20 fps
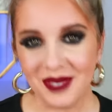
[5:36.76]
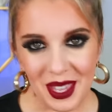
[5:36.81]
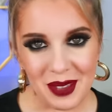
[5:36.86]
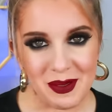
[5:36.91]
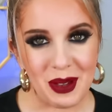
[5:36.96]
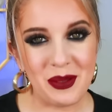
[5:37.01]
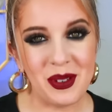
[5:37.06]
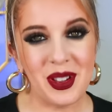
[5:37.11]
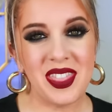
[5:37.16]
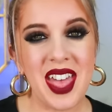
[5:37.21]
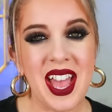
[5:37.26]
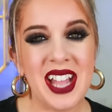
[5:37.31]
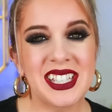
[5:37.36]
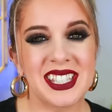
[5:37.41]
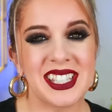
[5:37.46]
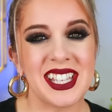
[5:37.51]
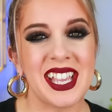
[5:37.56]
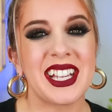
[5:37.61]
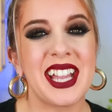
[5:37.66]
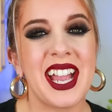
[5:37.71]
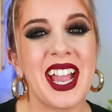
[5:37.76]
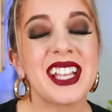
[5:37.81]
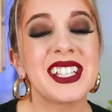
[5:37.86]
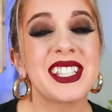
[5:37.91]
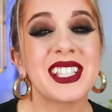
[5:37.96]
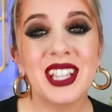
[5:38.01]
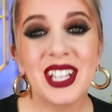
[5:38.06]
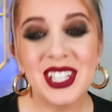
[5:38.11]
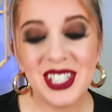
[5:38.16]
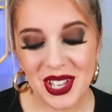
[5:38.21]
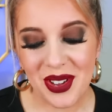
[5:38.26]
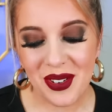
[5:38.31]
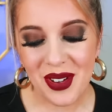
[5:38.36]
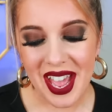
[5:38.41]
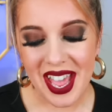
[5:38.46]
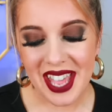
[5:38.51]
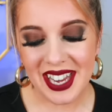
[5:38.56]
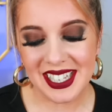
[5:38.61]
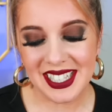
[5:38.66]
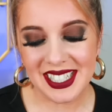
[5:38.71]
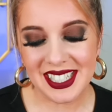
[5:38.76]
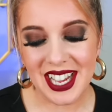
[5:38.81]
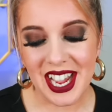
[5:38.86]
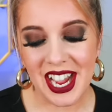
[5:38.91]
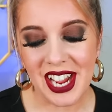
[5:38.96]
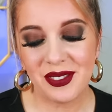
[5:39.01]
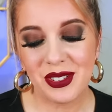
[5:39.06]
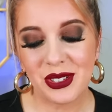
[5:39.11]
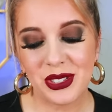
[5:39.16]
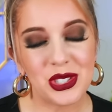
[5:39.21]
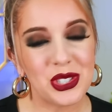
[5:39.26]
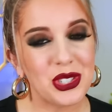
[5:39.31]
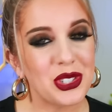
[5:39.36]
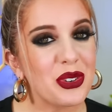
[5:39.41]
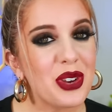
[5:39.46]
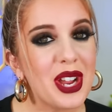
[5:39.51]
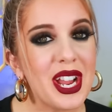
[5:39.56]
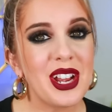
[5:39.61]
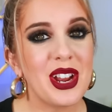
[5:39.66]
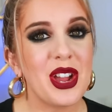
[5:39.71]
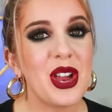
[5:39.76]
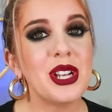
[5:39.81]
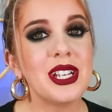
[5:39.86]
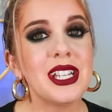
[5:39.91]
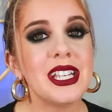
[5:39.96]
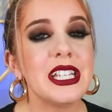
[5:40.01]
But with that said, guys, let's go ahead and dive straight on